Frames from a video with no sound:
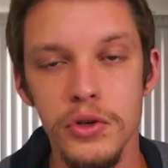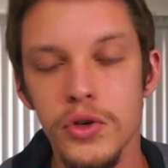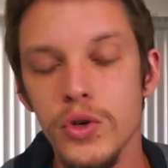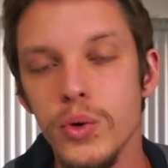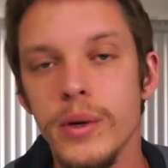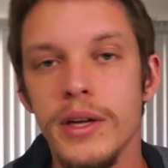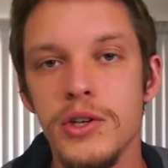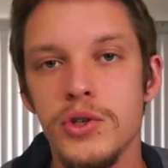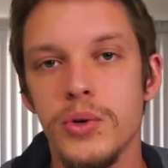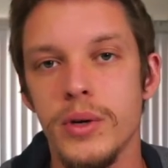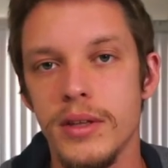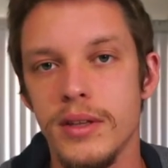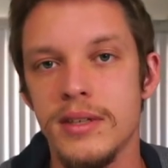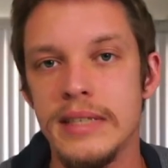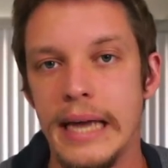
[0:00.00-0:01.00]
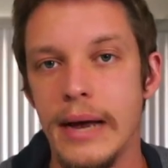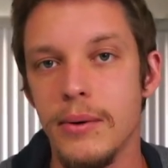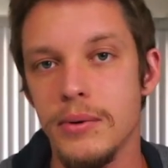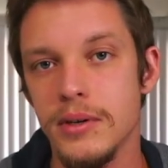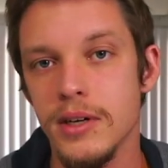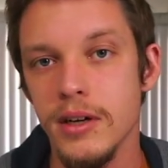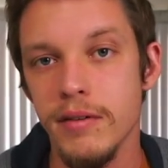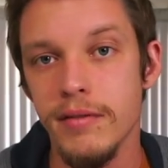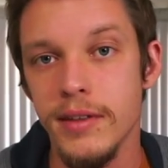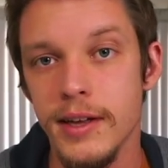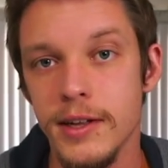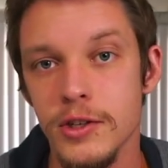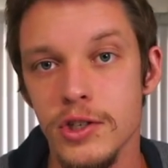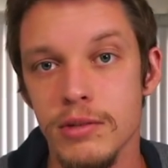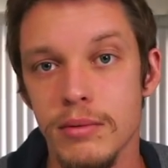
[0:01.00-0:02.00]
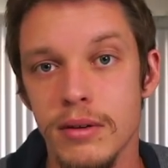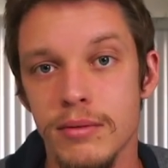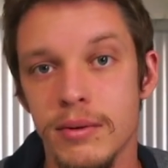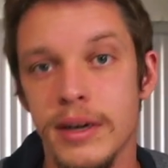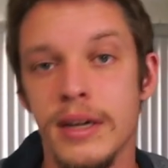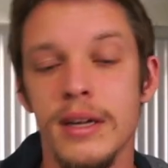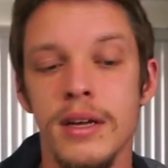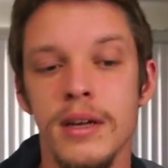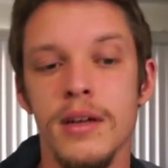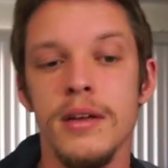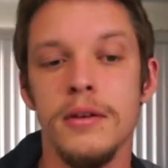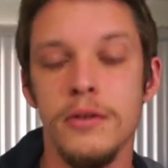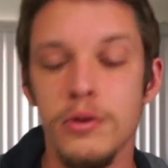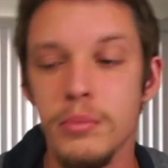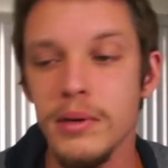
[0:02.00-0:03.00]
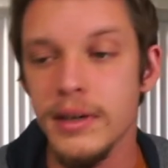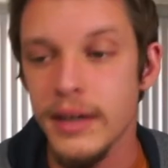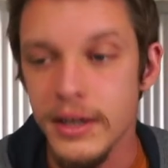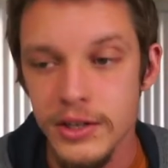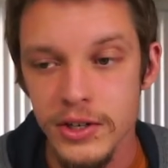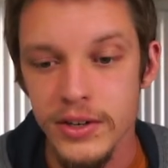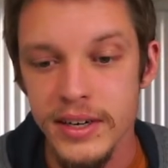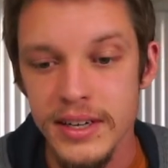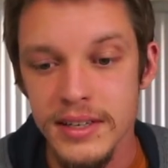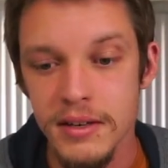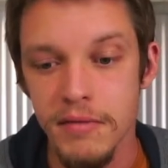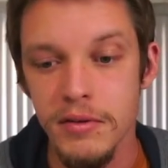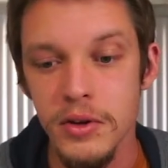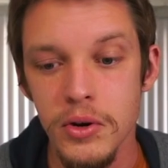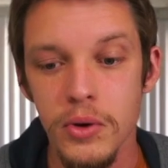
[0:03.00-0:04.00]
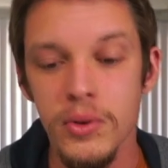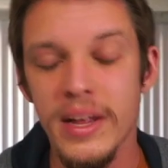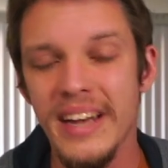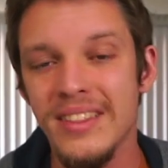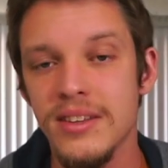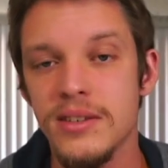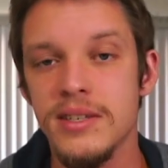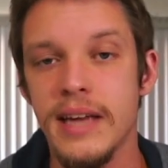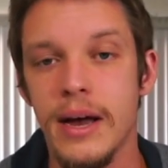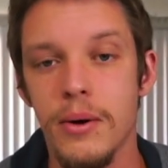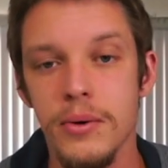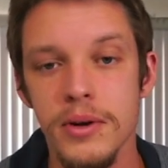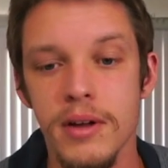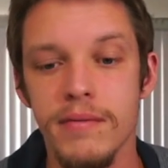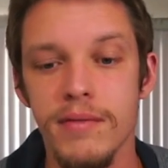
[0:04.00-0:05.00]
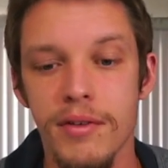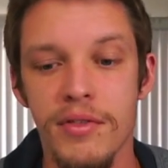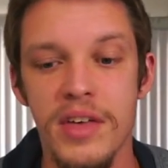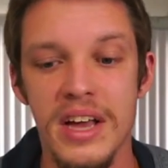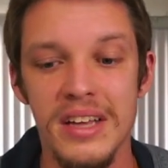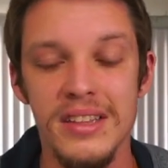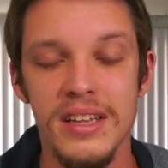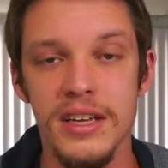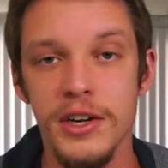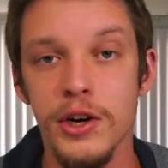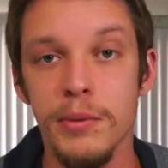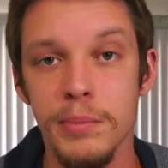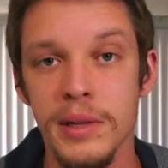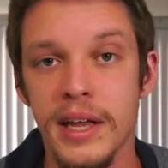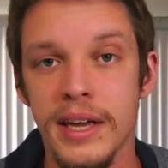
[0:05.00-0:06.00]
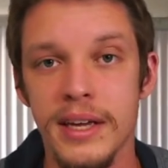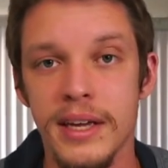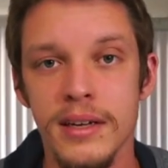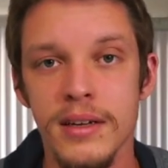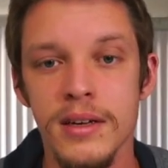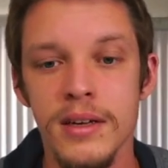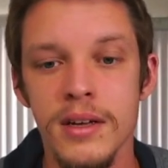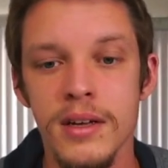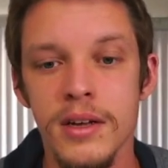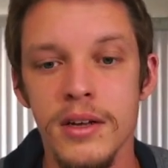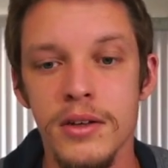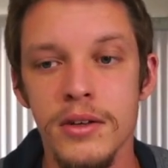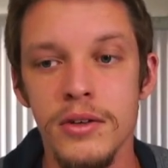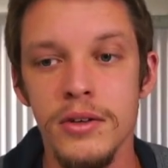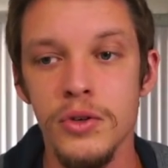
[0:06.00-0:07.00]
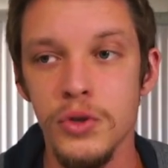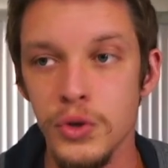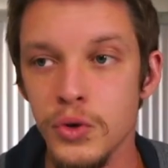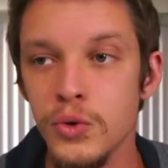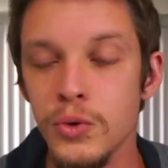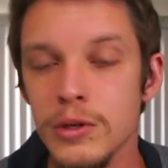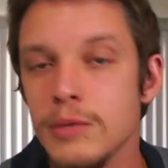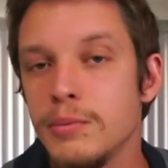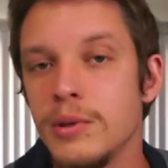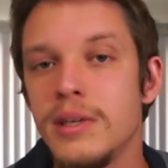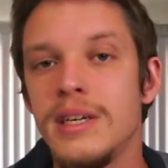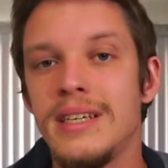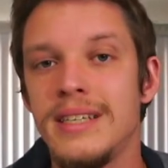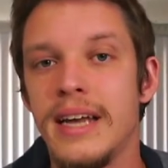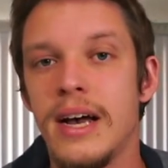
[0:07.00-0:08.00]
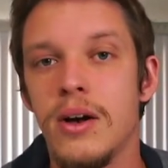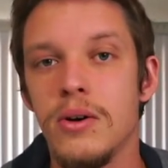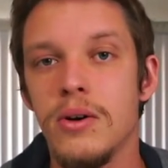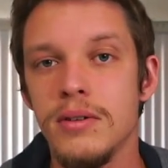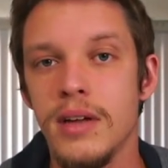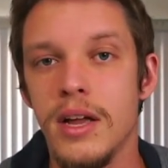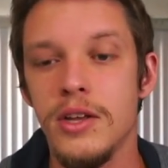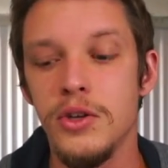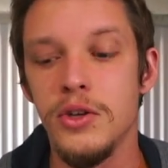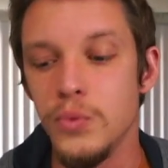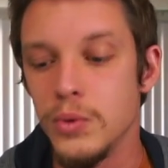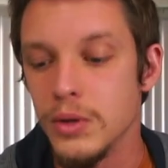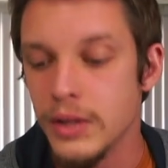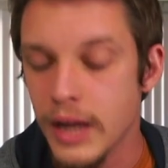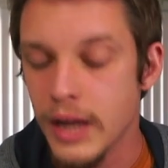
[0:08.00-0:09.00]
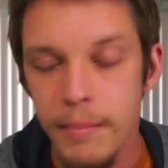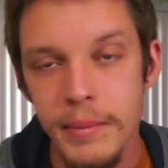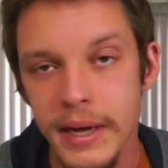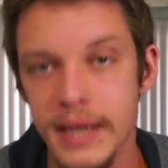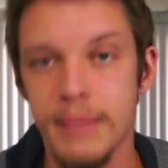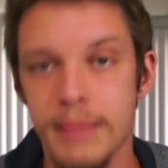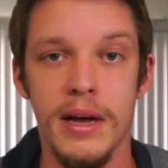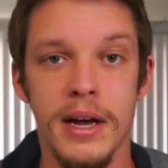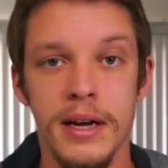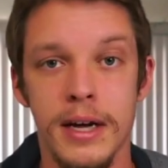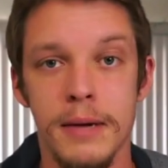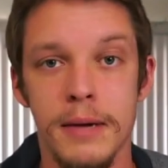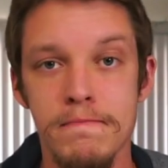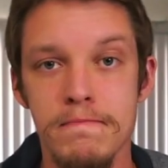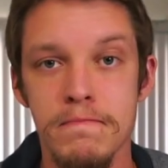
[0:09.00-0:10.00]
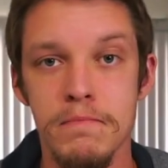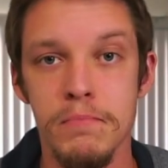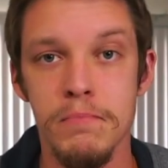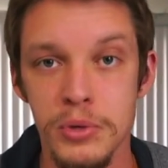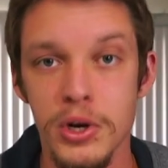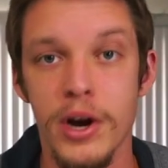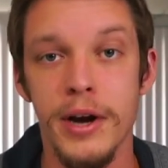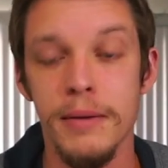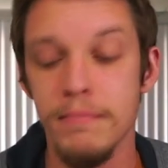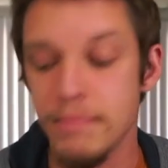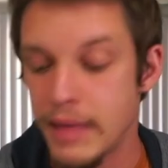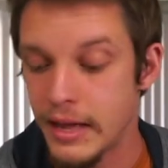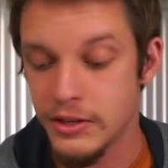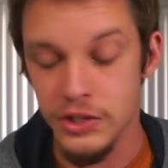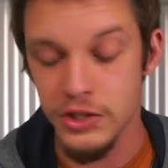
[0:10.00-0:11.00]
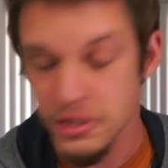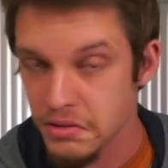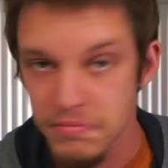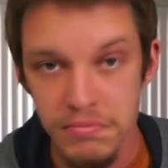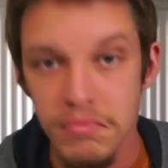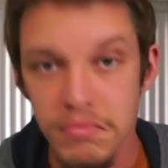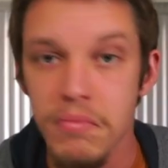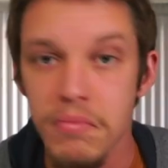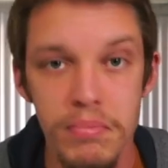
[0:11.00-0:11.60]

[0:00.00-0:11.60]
you enjoy the sound of the instrument, right? Human nature is if you don't like the sound of the thing that you're playing, you will put it down and you will not pick it back up. Sorry, that's just